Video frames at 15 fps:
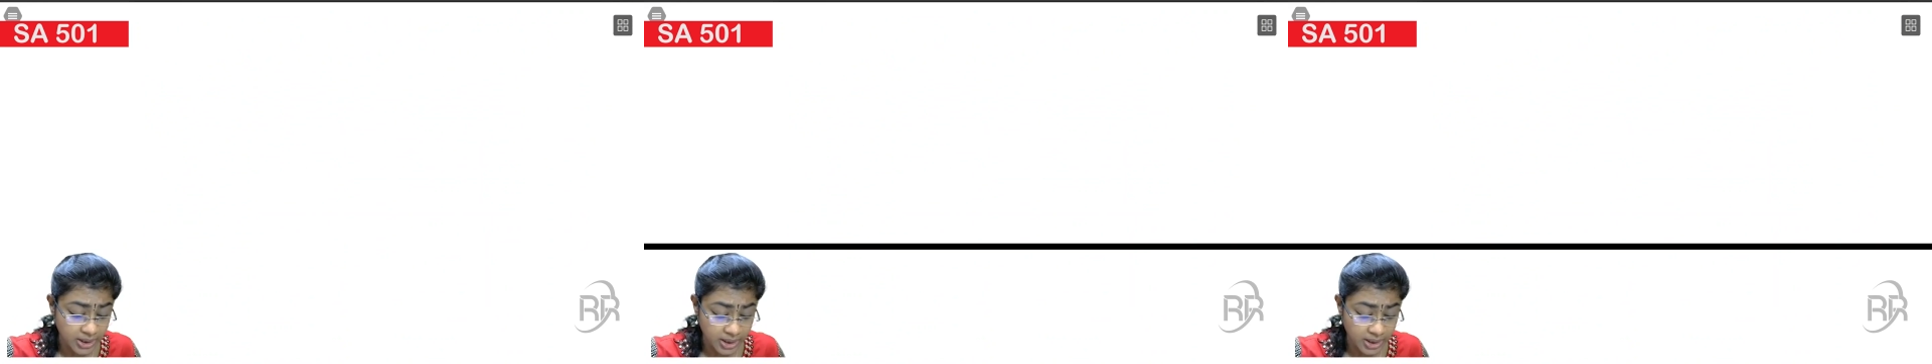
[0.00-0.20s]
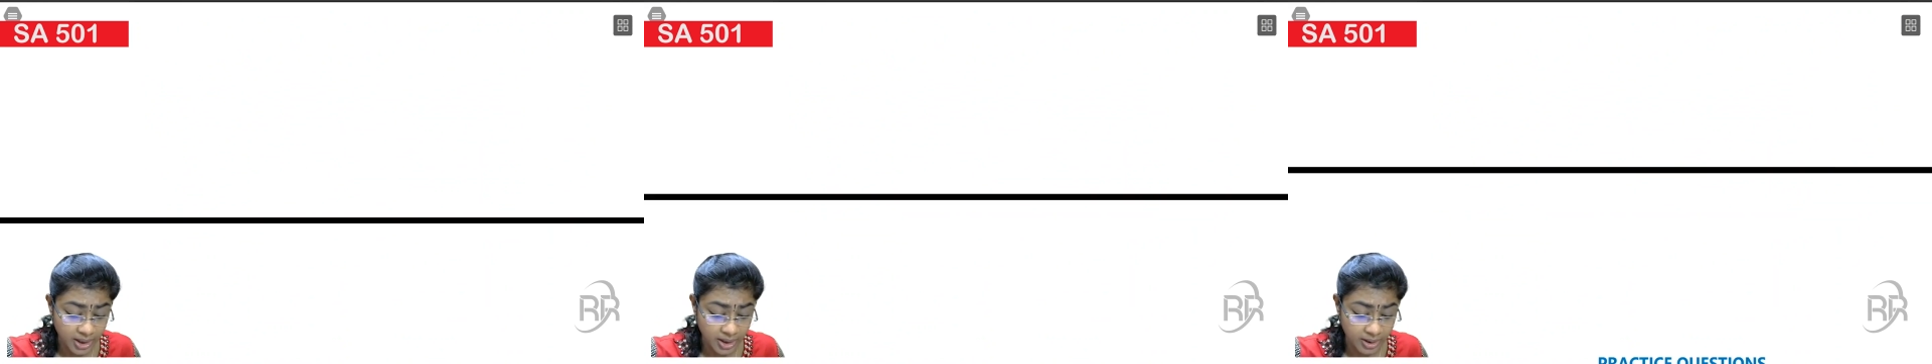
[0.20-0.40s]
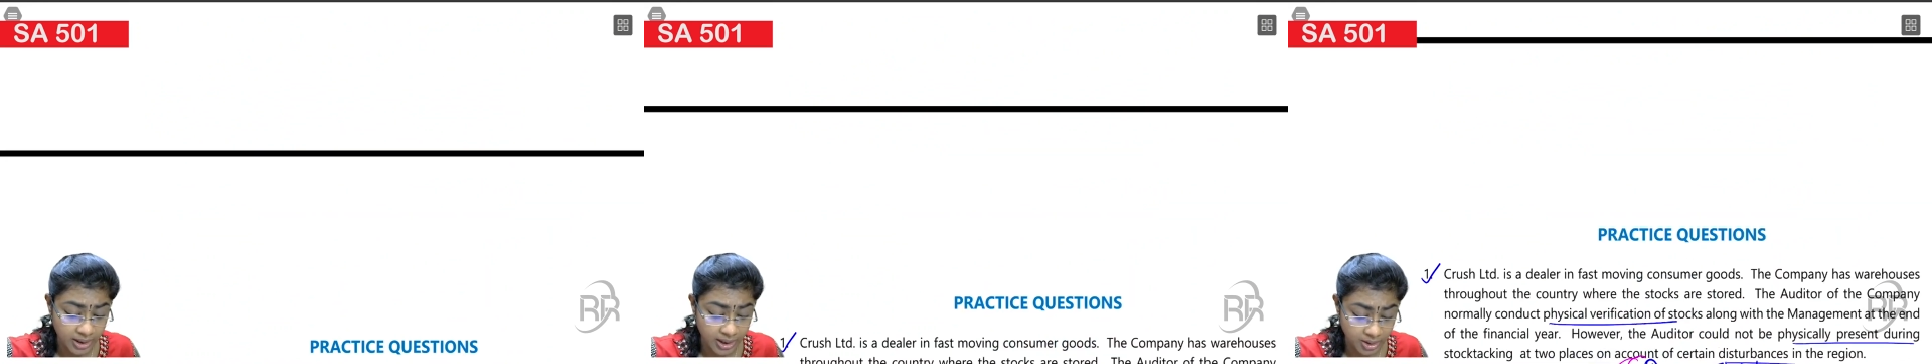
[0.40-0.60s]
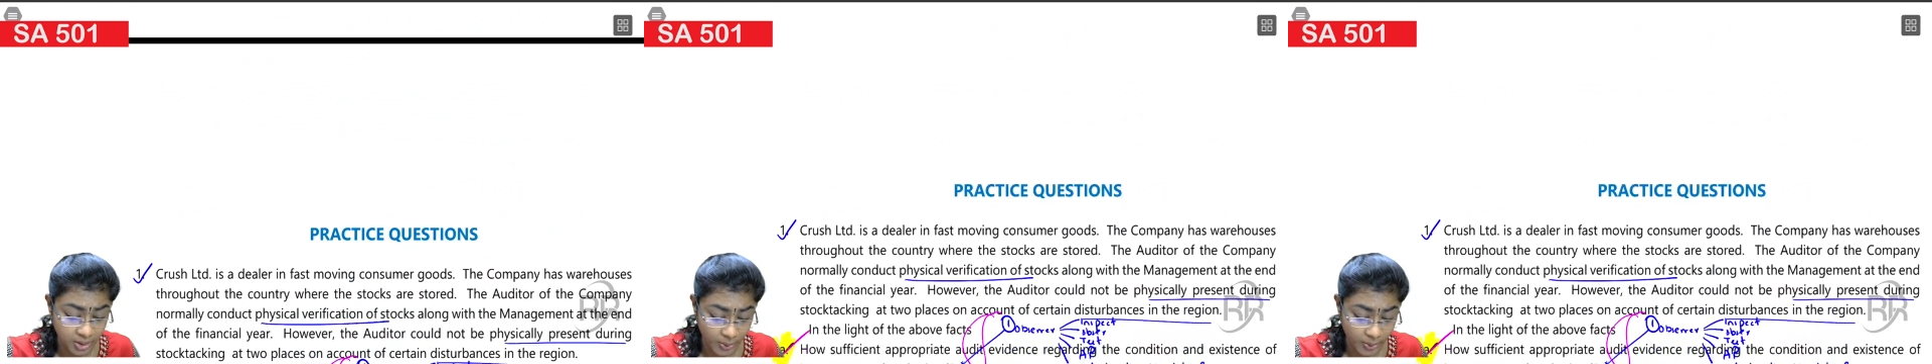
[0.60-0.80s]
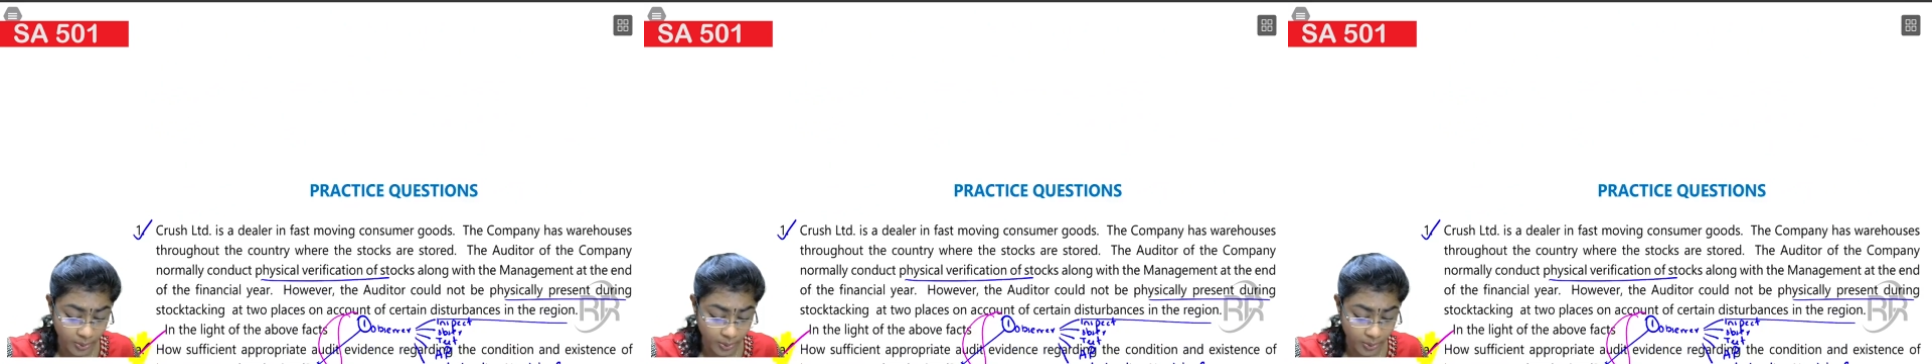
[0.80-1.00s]
In that
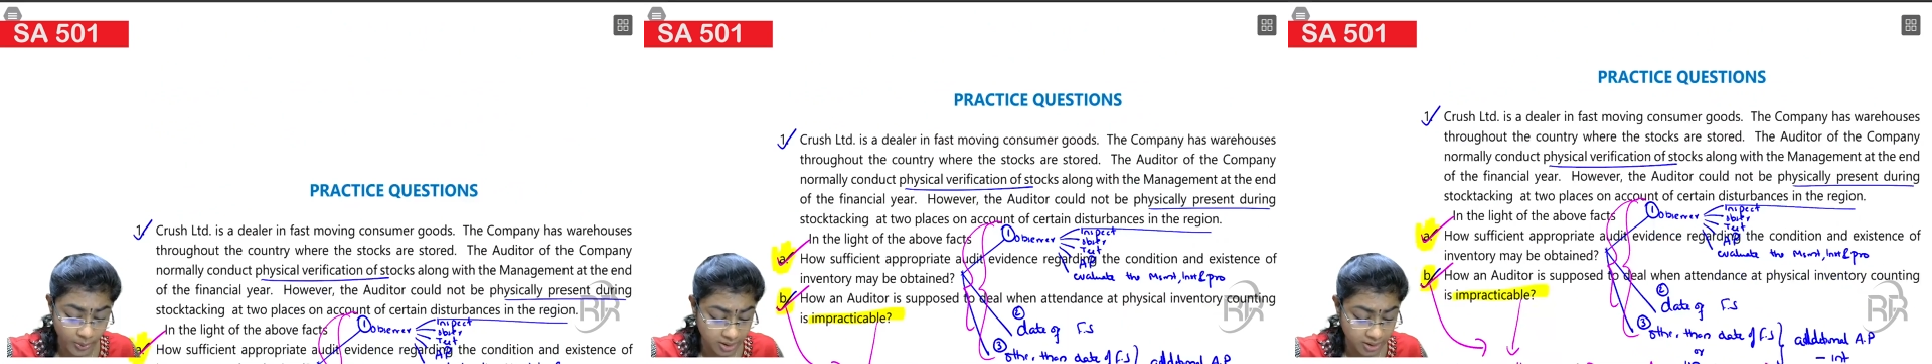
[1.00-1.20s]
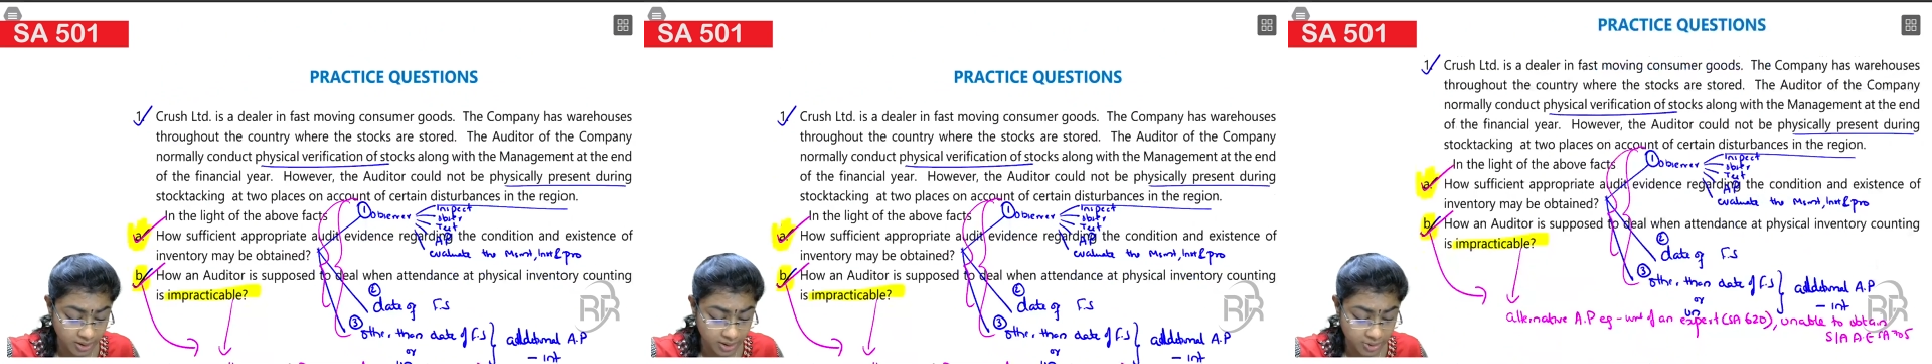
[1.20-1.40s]
question, they